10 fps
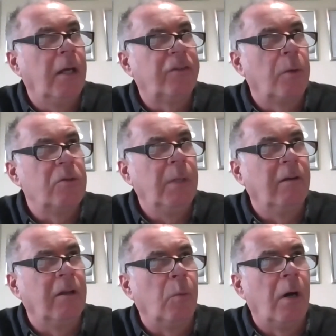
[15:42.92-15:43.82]
social media a
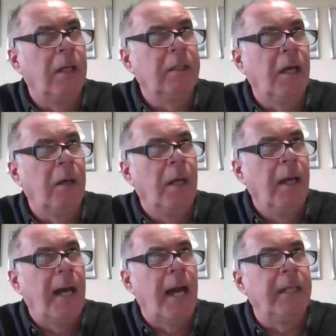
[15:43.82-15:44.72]
little while ago,
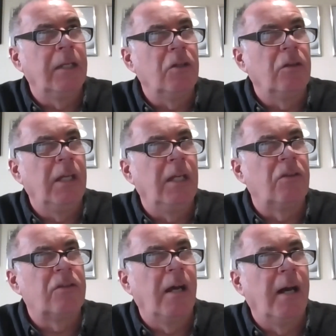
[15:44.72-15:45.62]
and it did
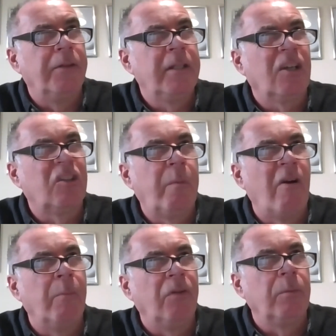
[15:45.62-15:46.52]
an
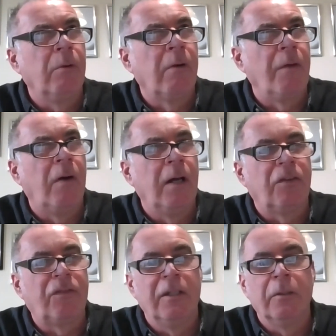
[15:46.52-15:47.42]
experiment with some
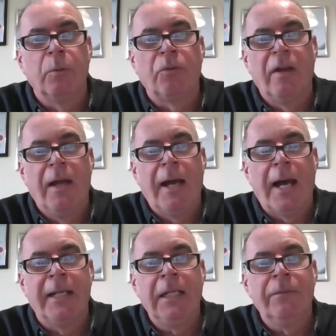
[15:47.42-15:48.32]
graphite seals,
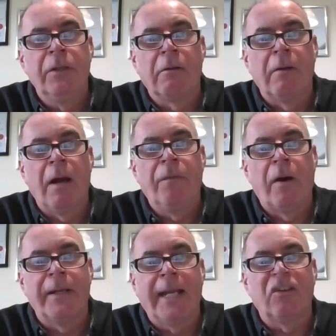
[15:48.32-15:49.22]
and even the
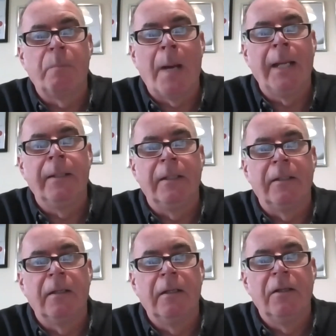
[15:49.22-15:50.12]
graphite
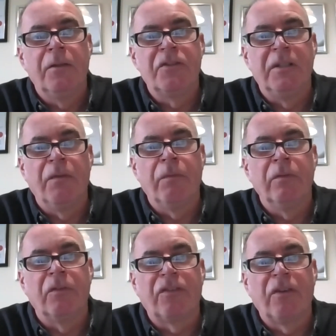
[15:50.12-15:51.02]
expanded to
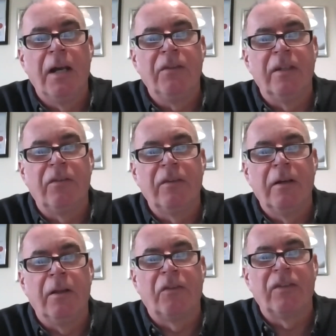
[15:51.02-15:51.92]
different sizes at the